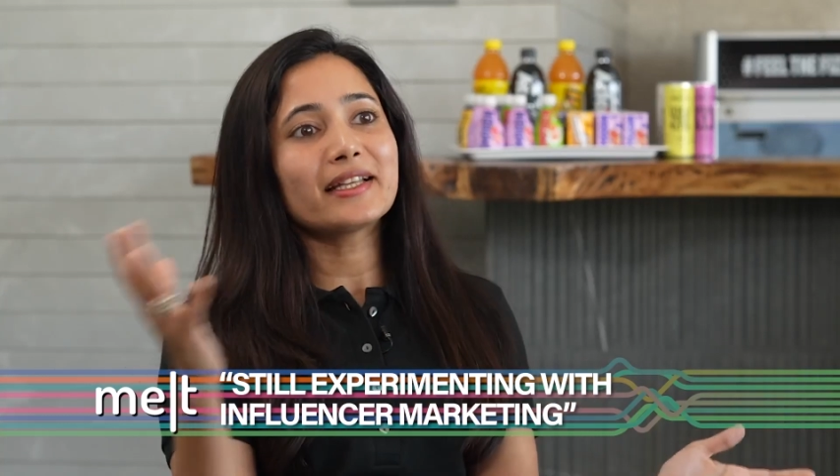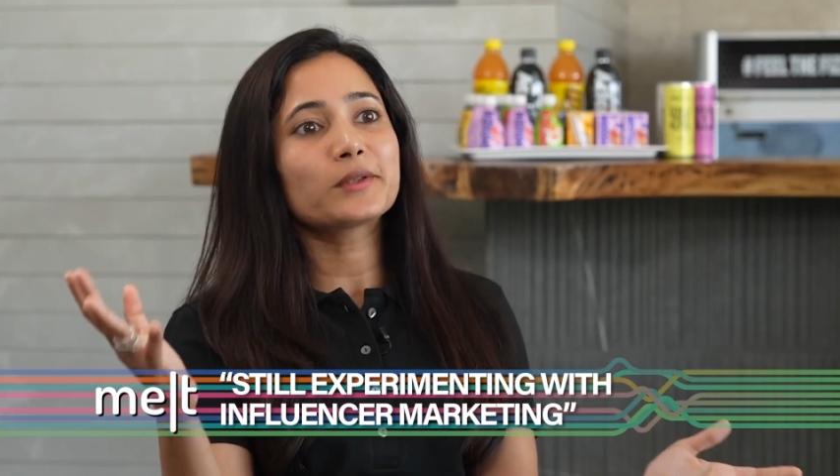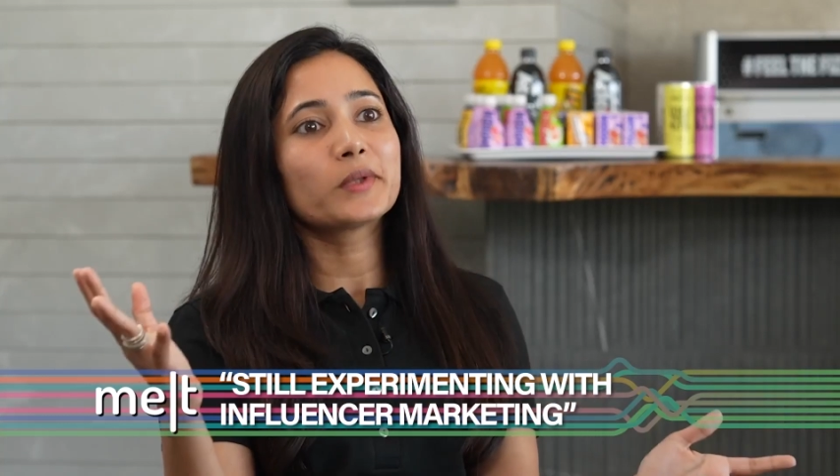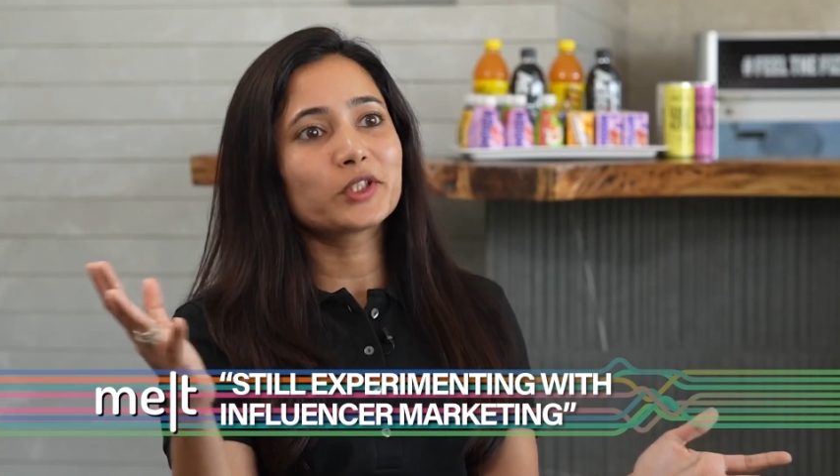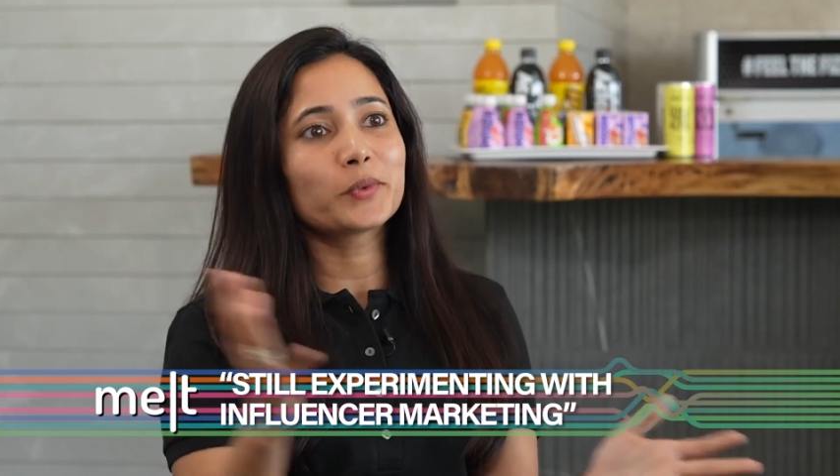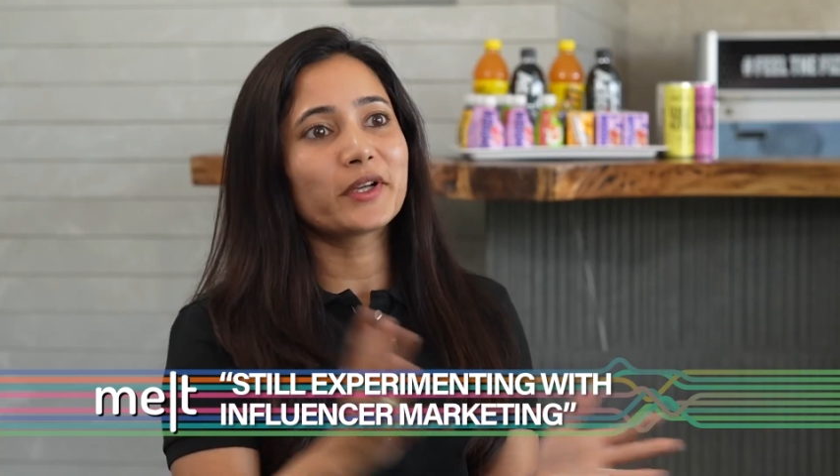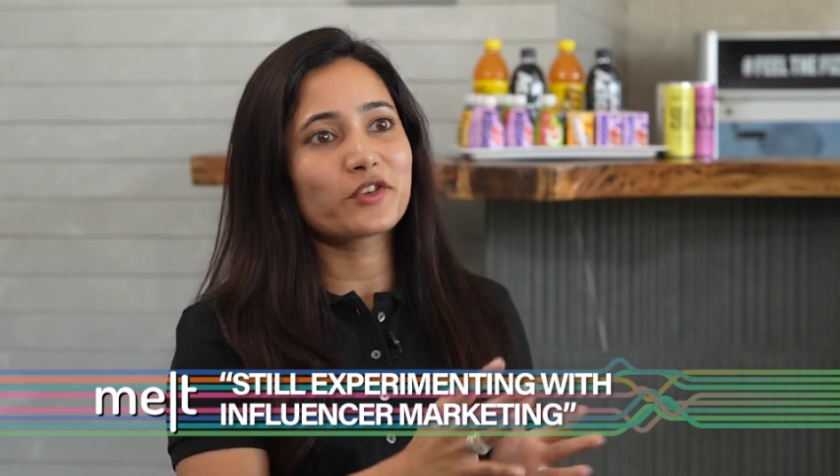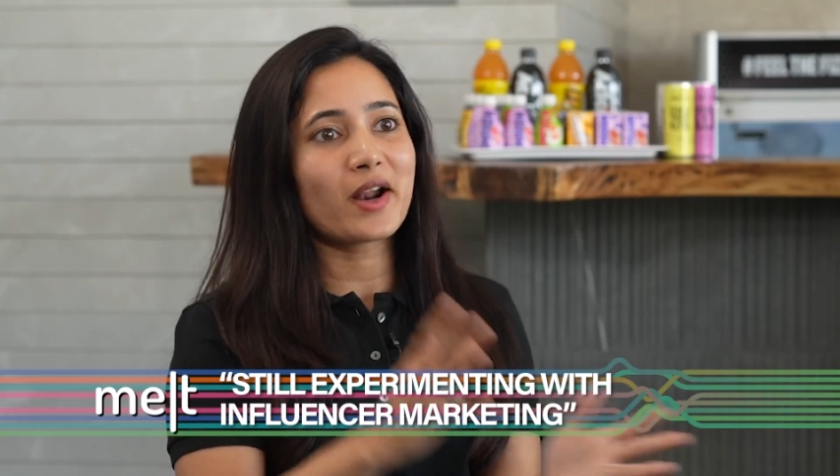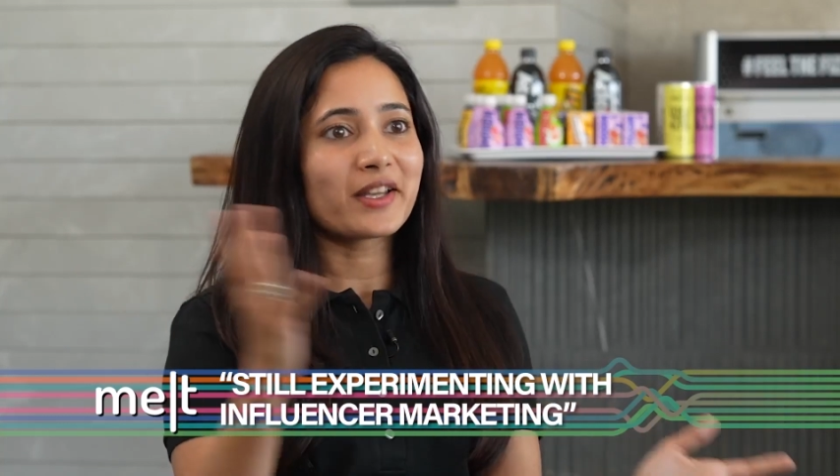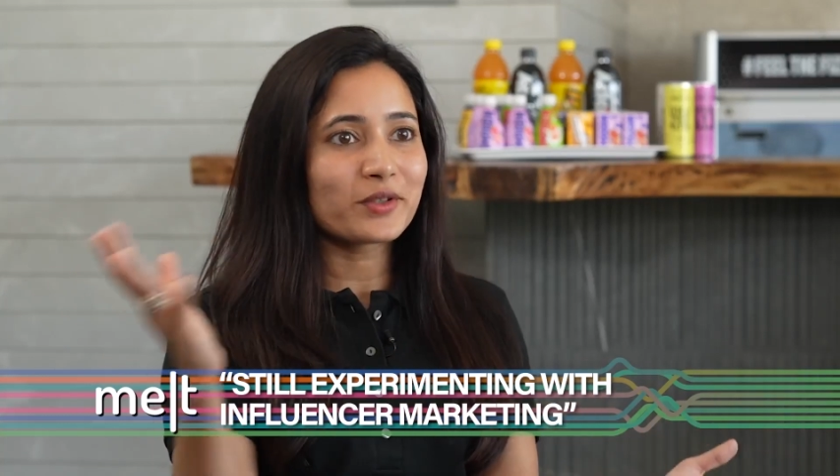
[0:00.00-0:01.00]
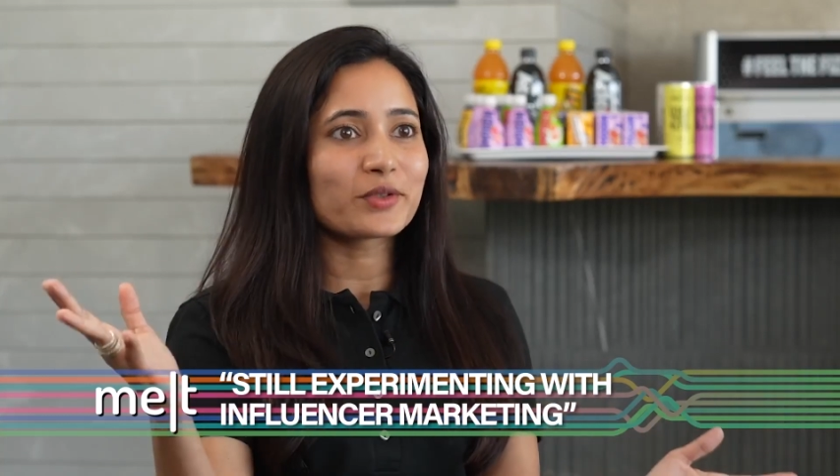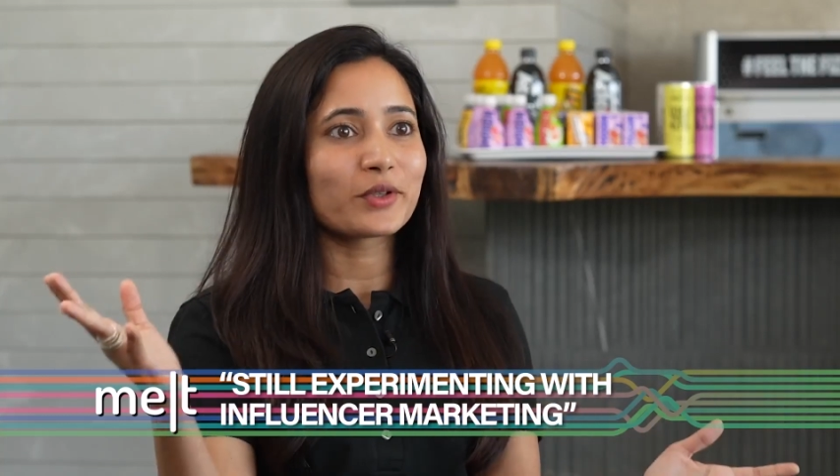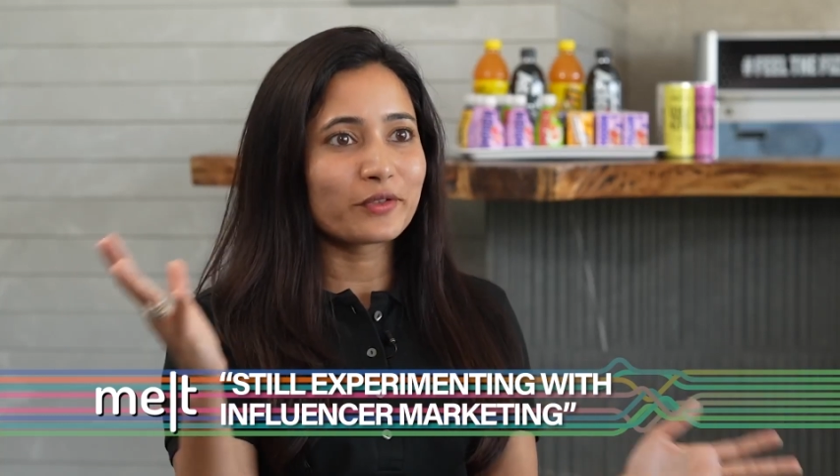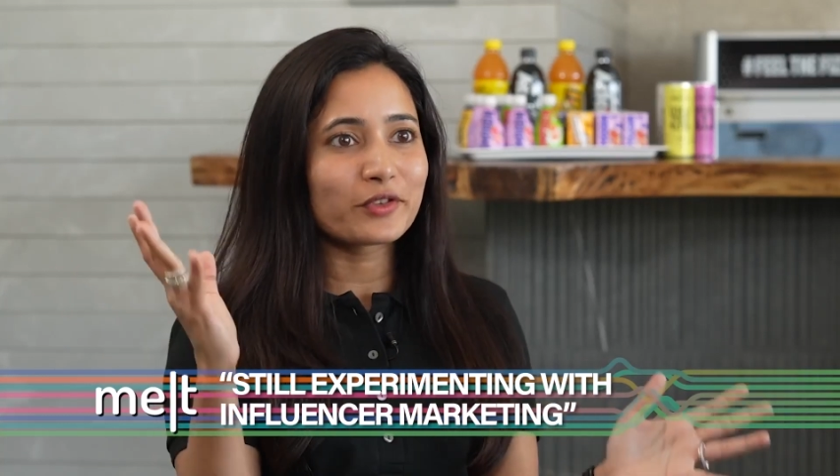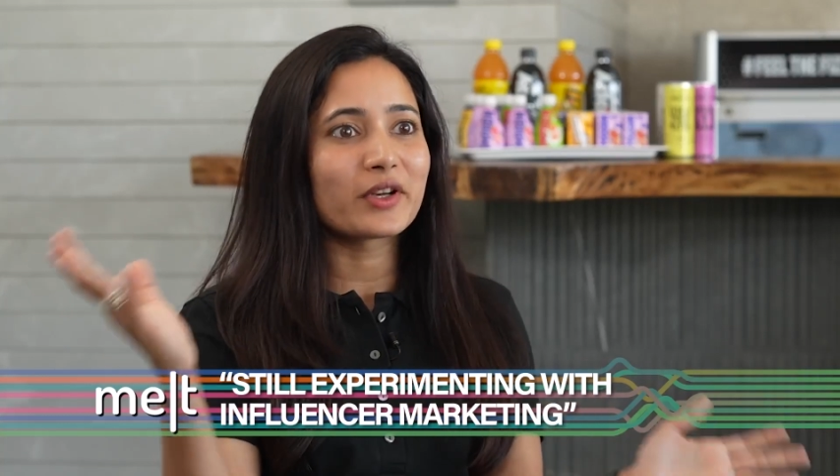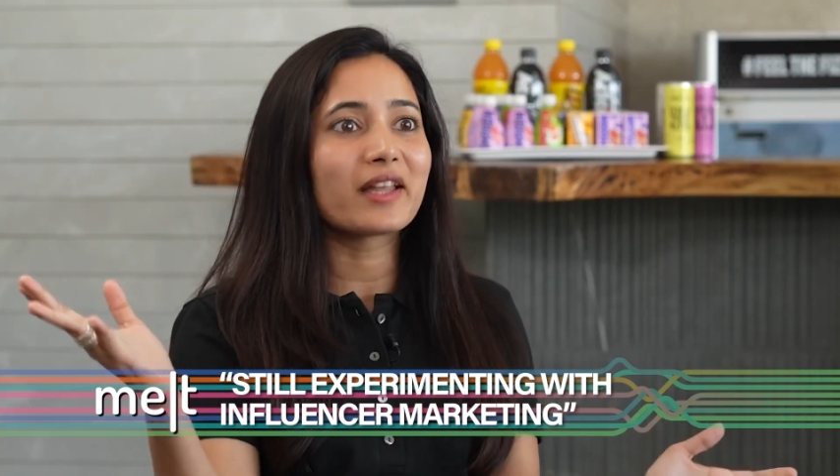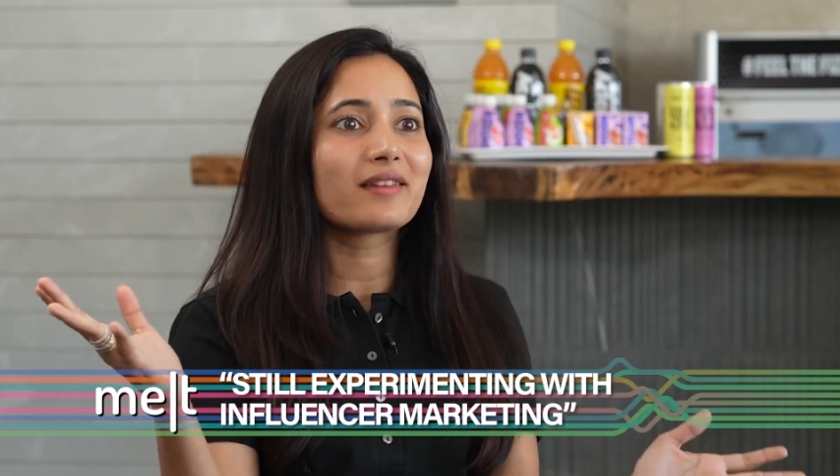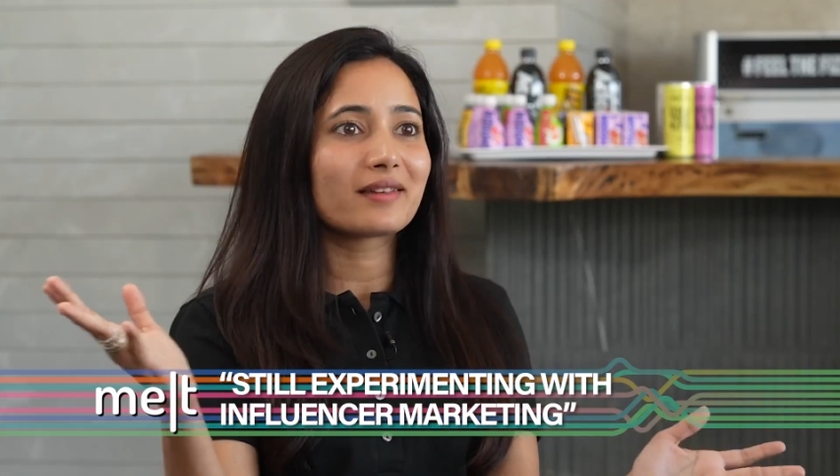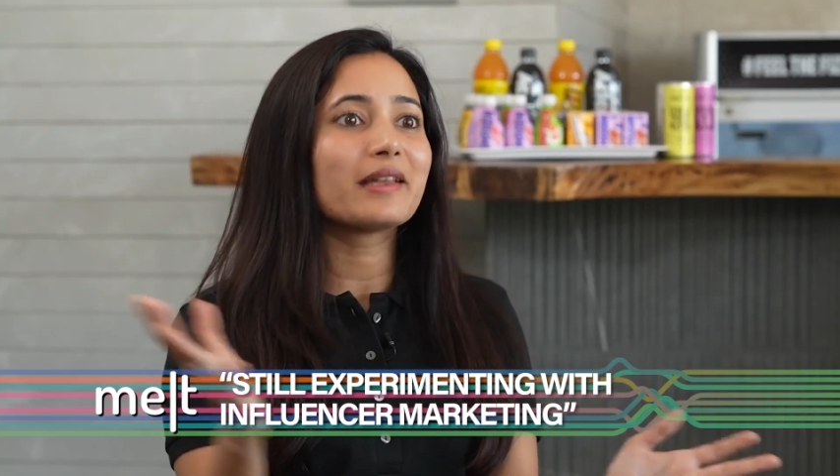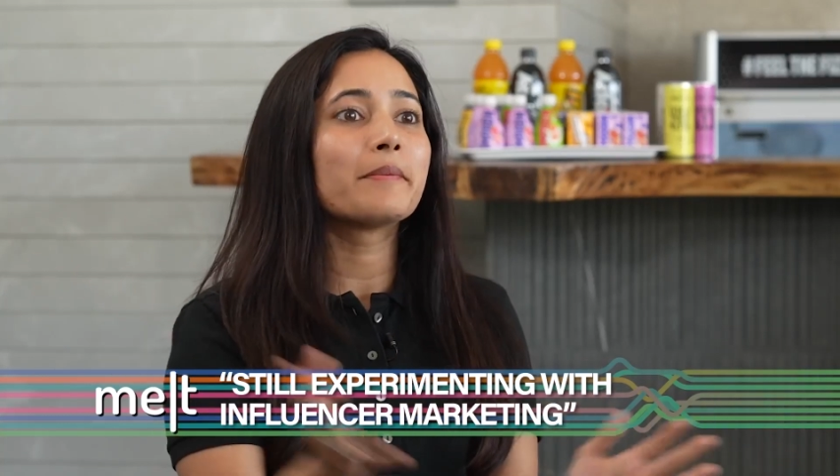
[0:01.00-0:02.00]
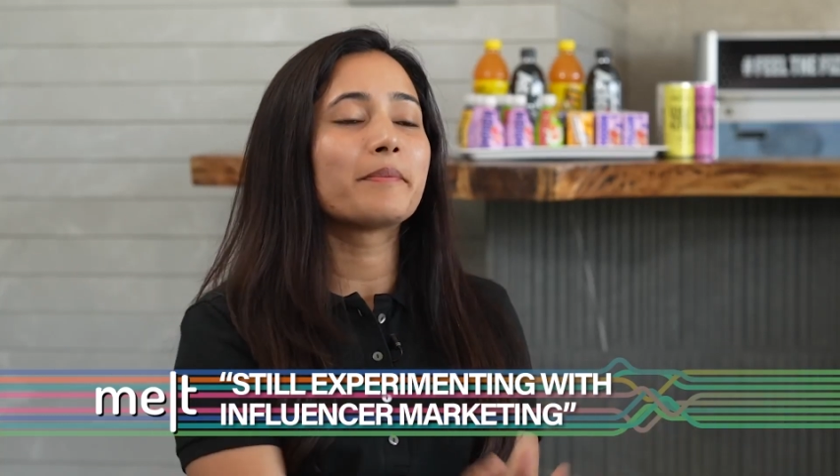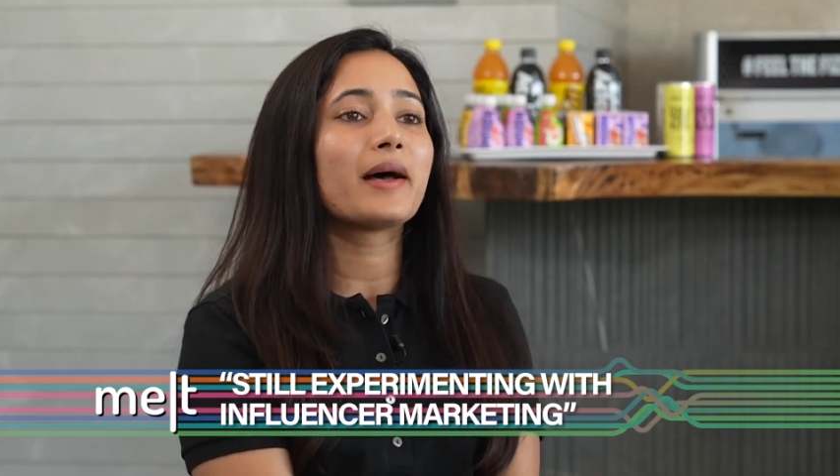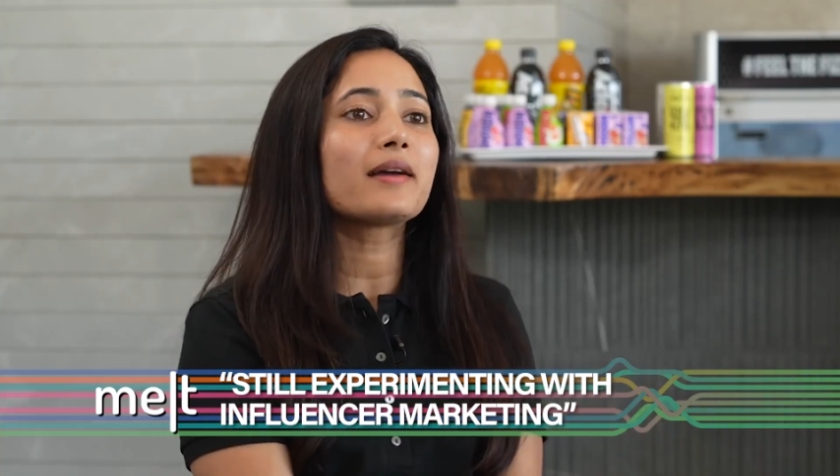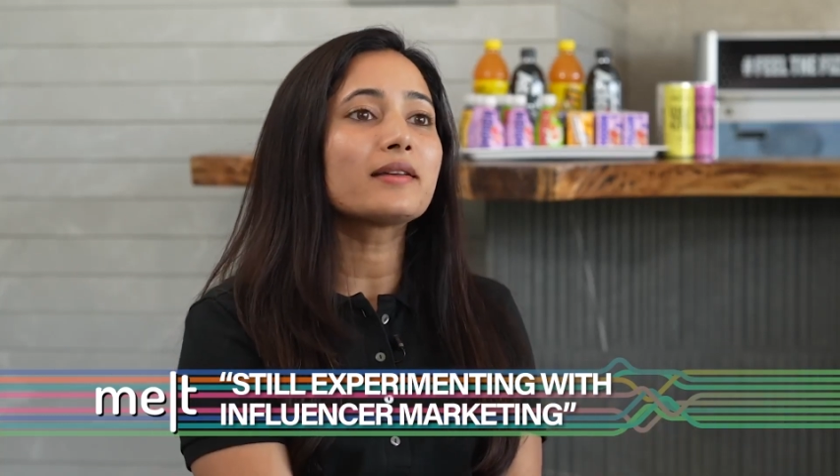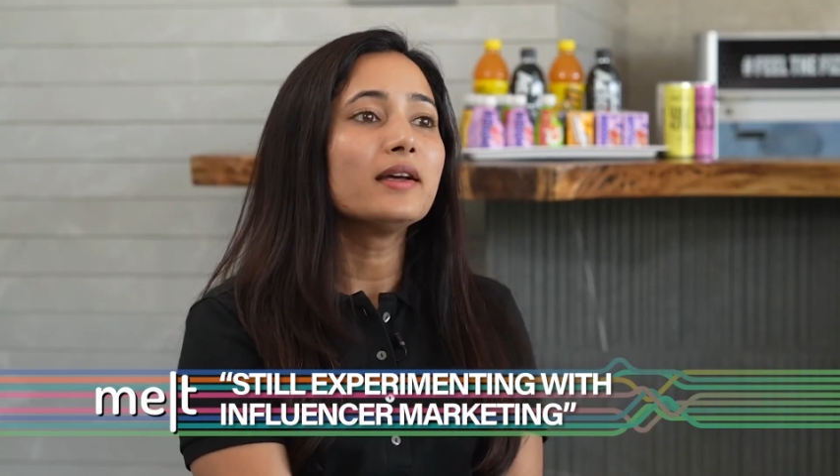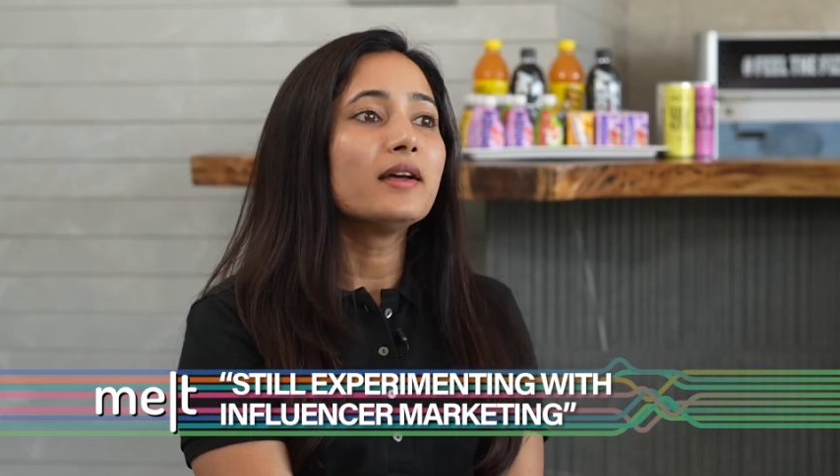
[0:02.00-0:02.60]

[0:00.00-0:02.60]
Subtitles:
at which we're trying to sort of create impact,